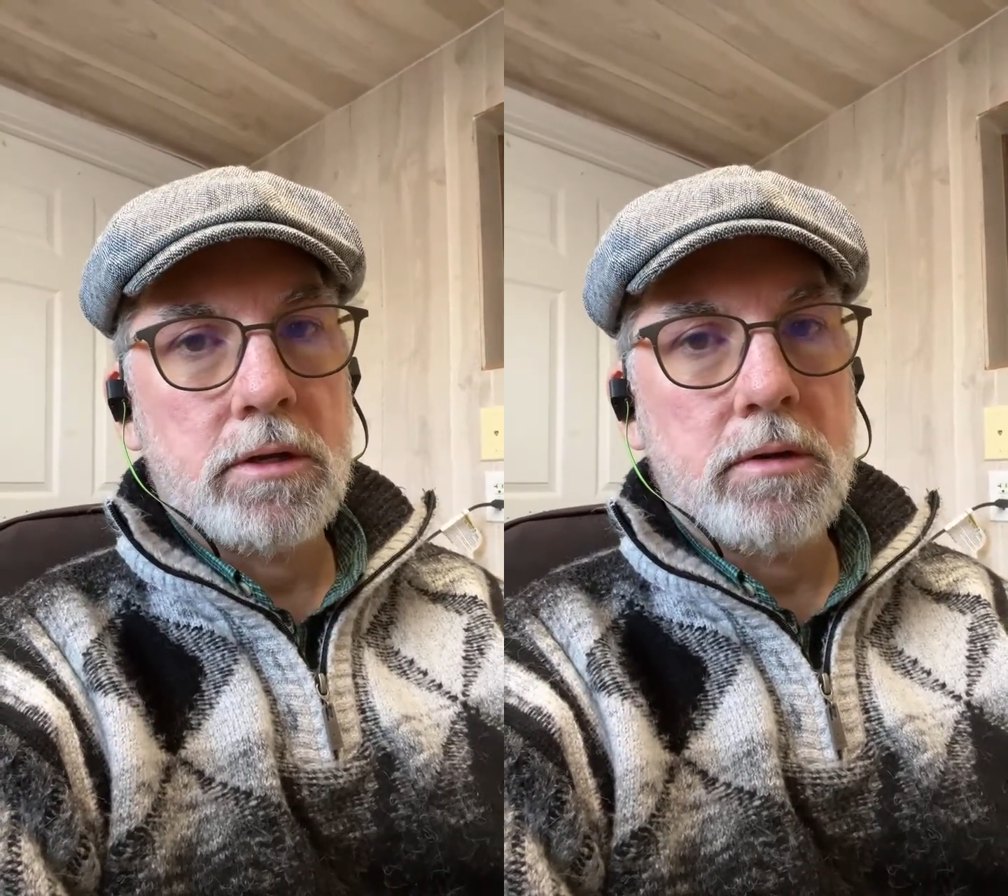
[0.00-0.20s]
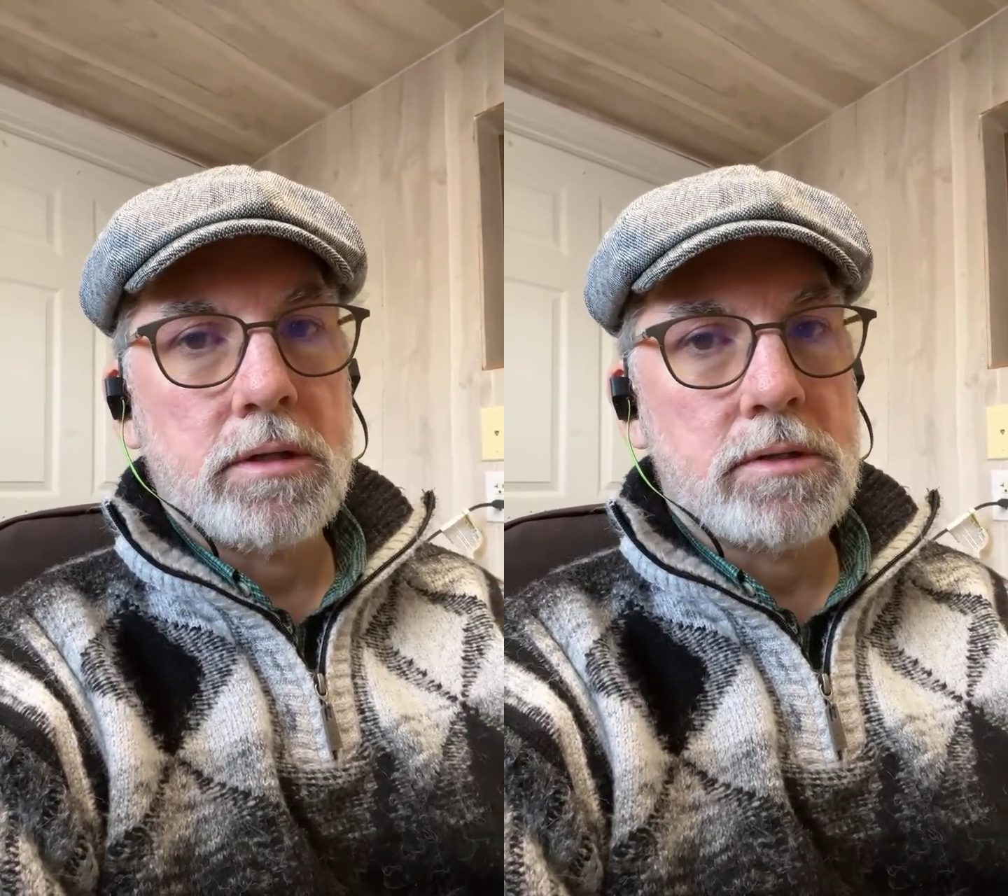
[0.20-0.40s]

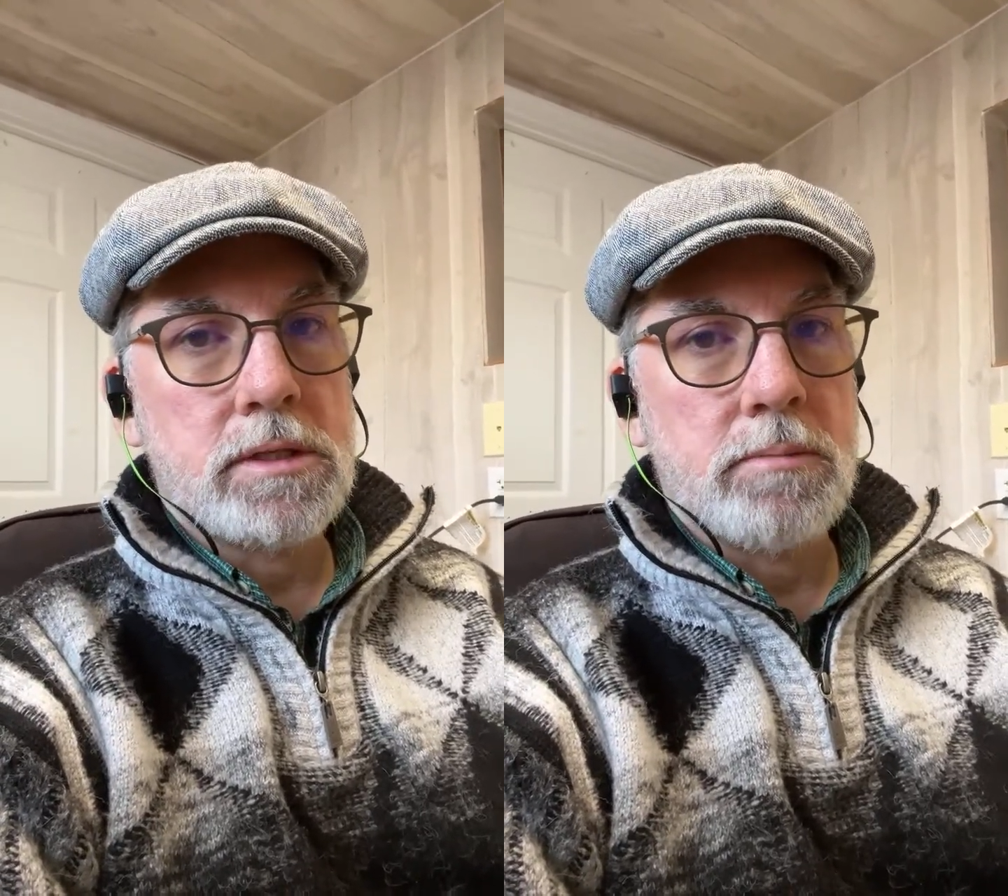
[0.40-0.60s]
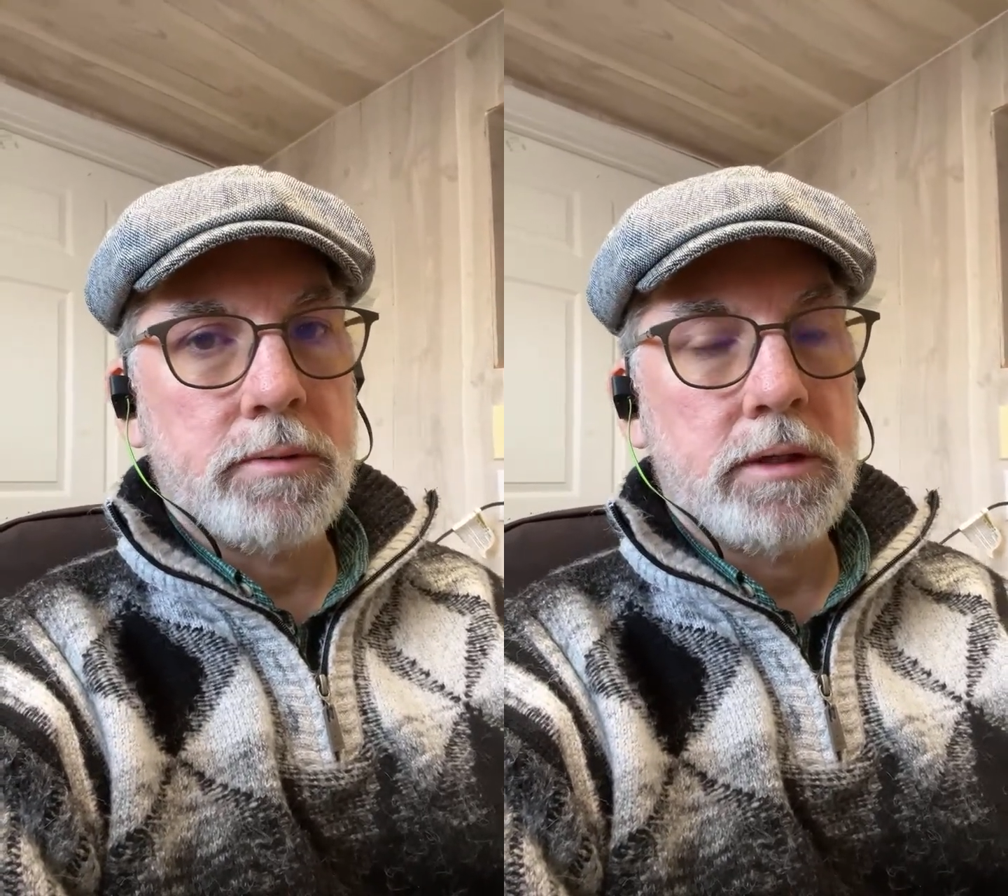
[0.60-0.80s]
you can
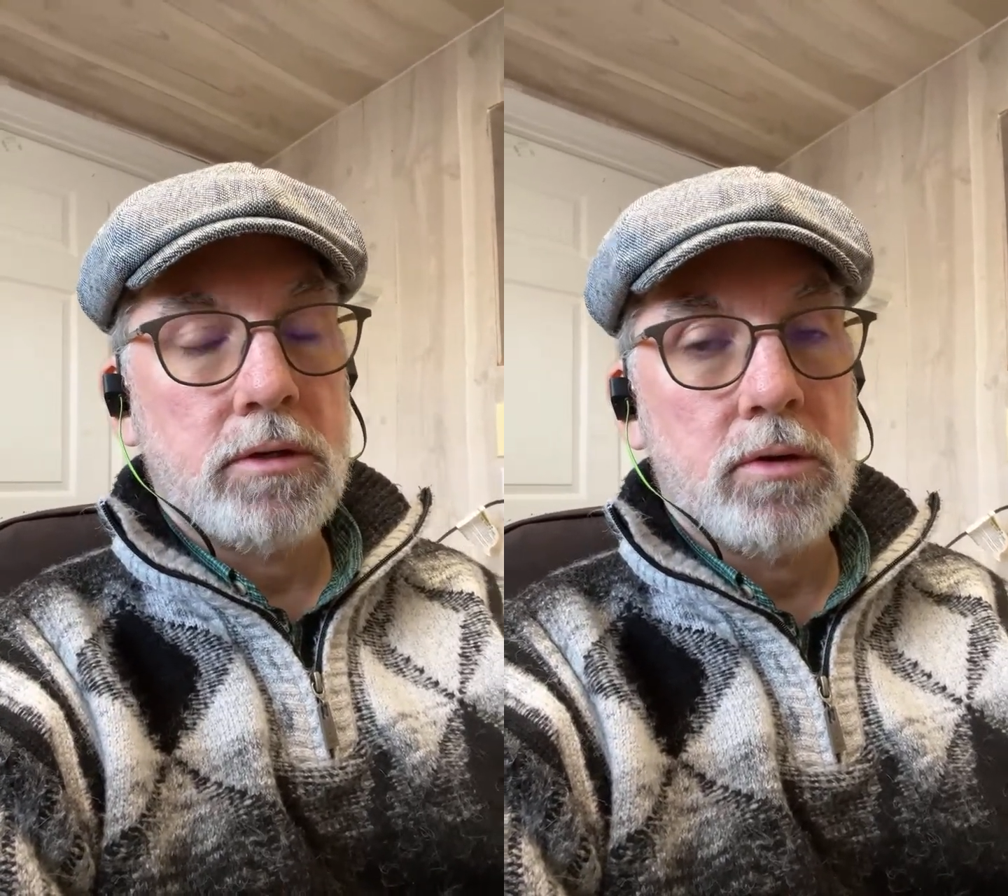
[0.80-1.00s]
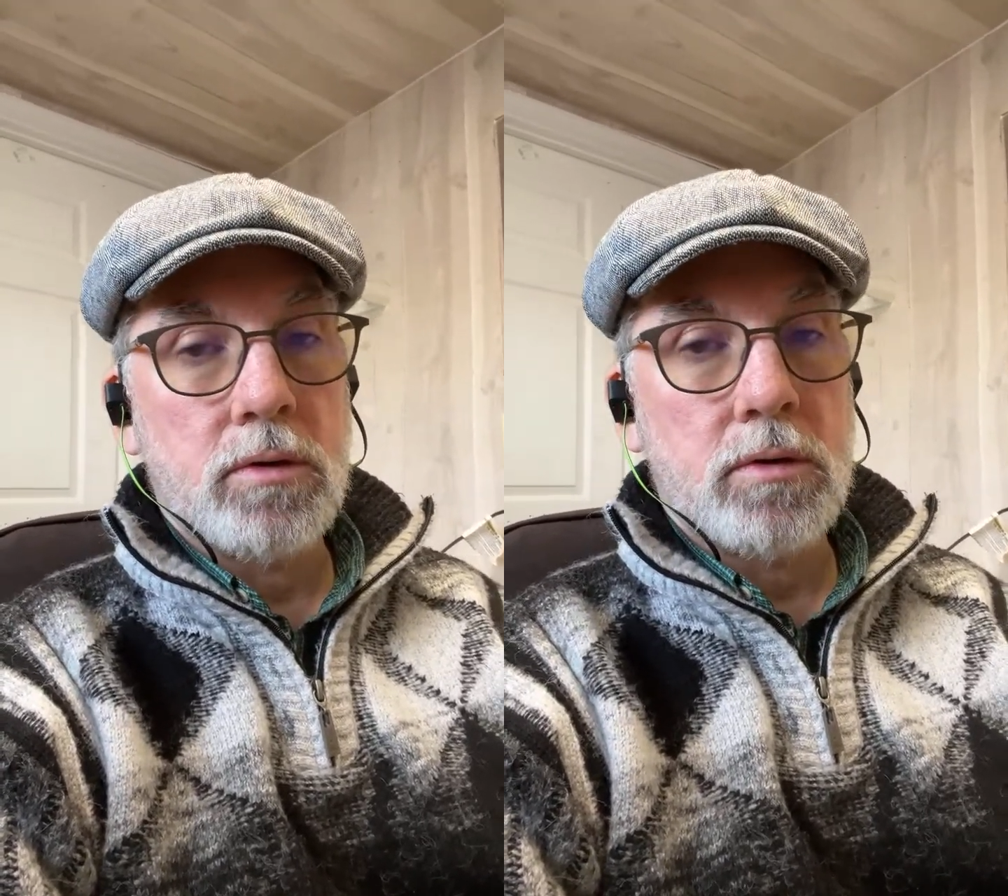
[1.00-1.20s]
simply
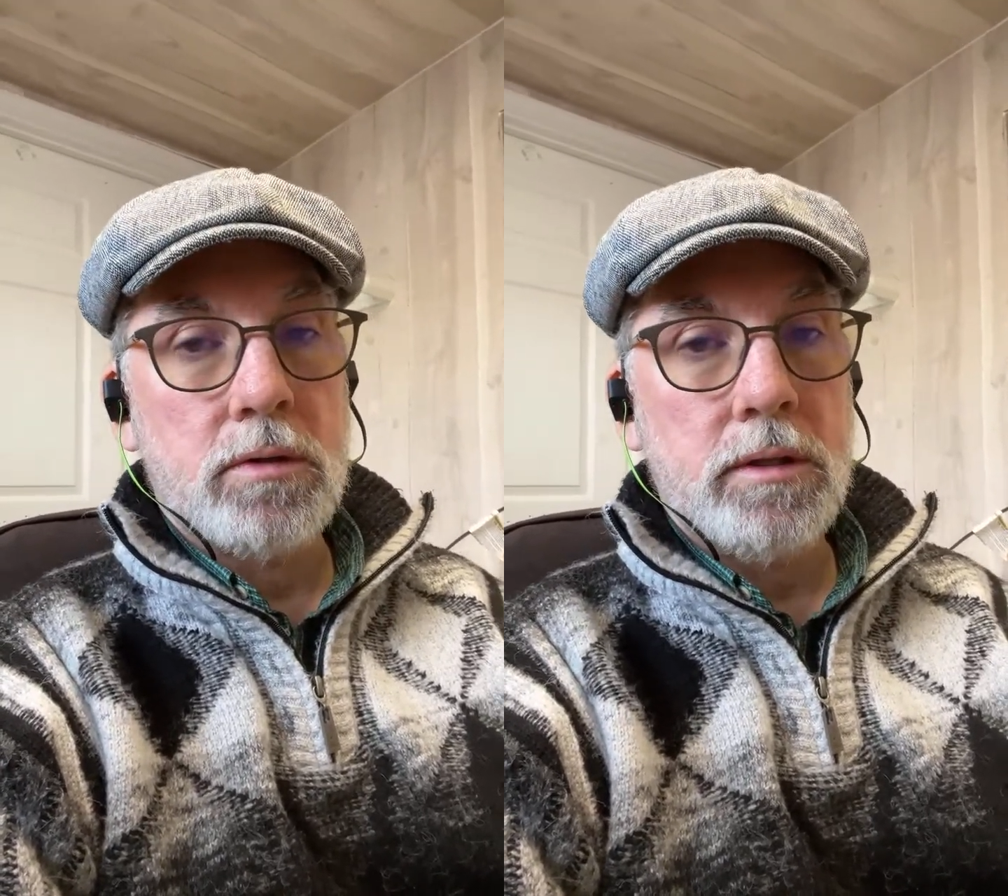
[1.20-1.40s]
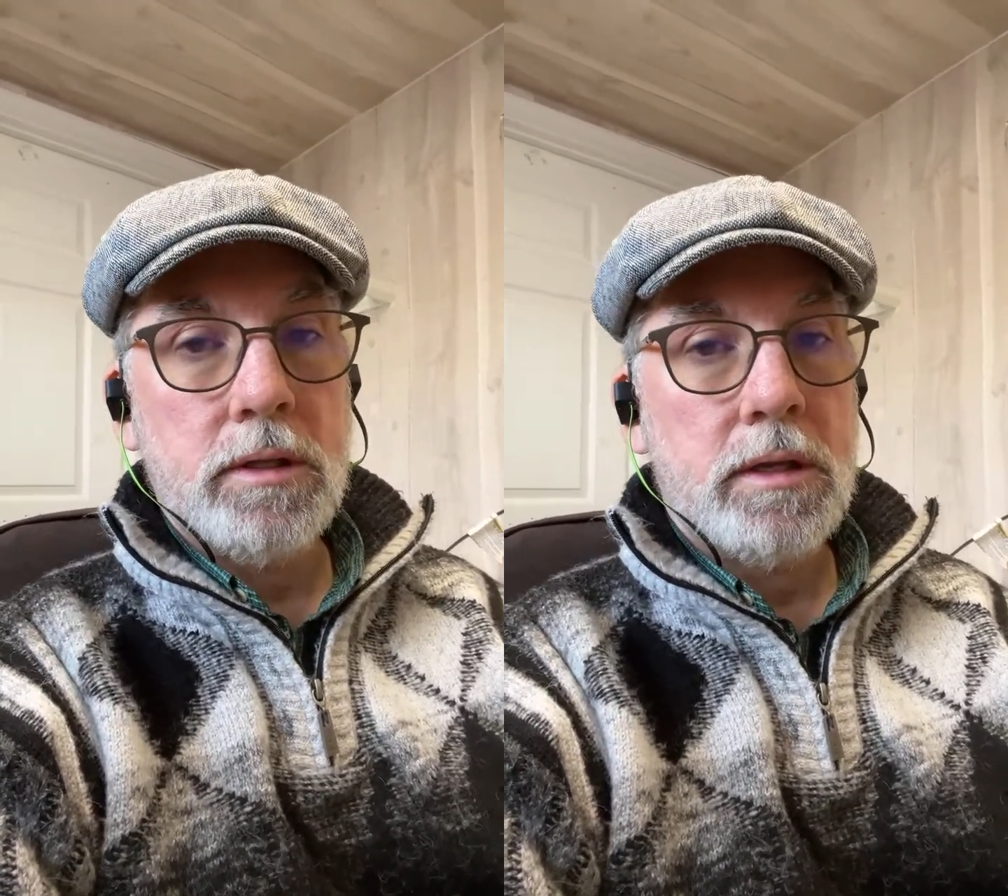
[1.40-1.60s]

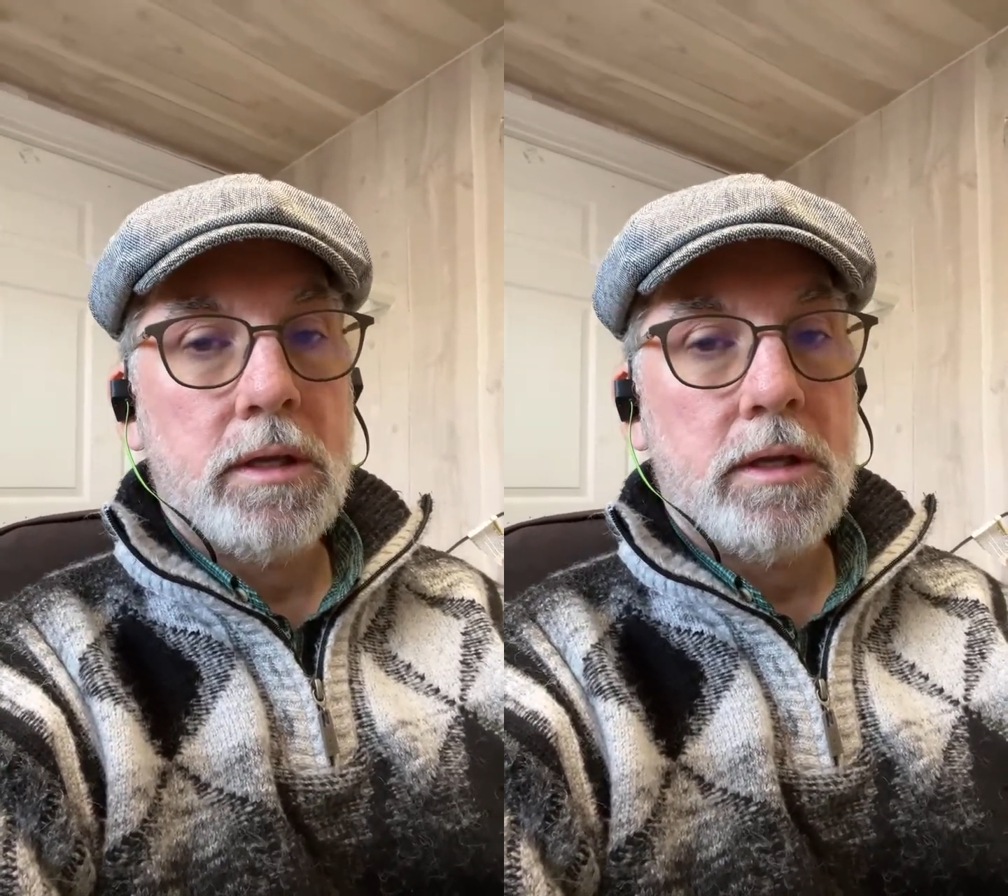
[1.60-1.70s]
Google